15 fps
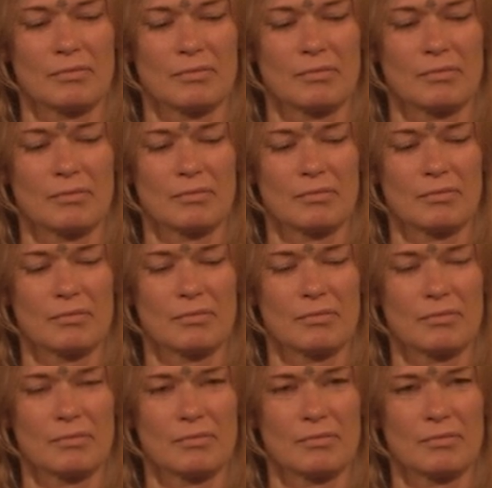
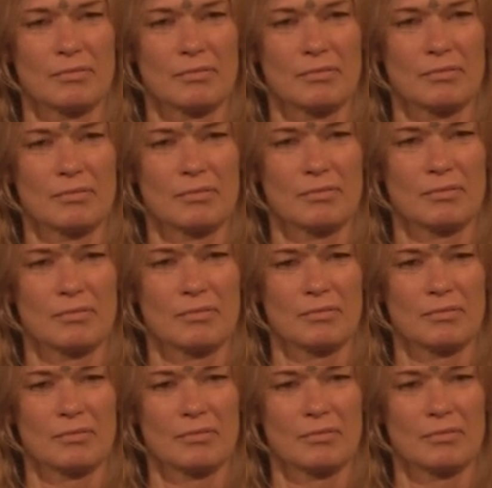
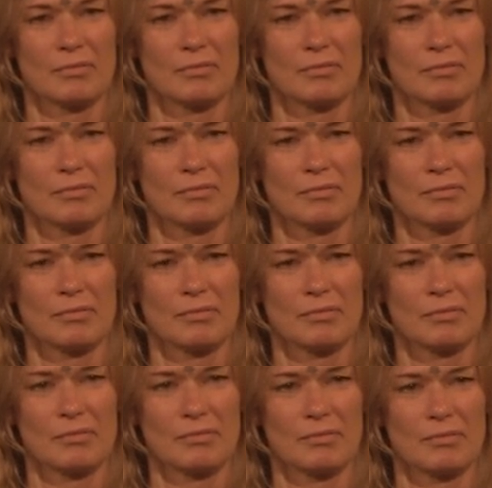
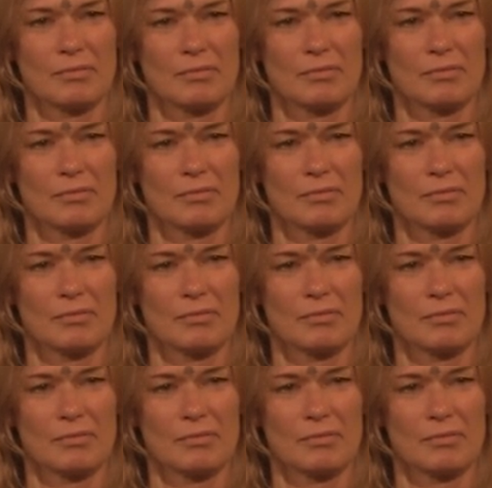The person shown says nothing.